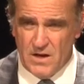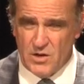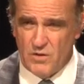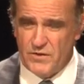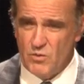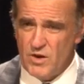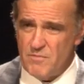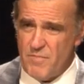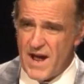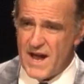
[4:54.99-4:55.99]
You know, if you
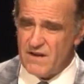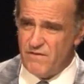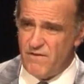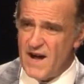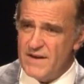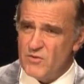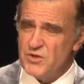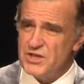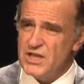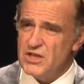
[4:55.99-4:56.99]
went back 5 or
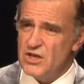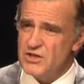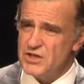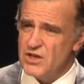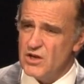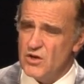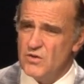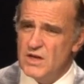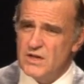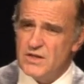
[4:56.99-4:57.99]
10 years ago,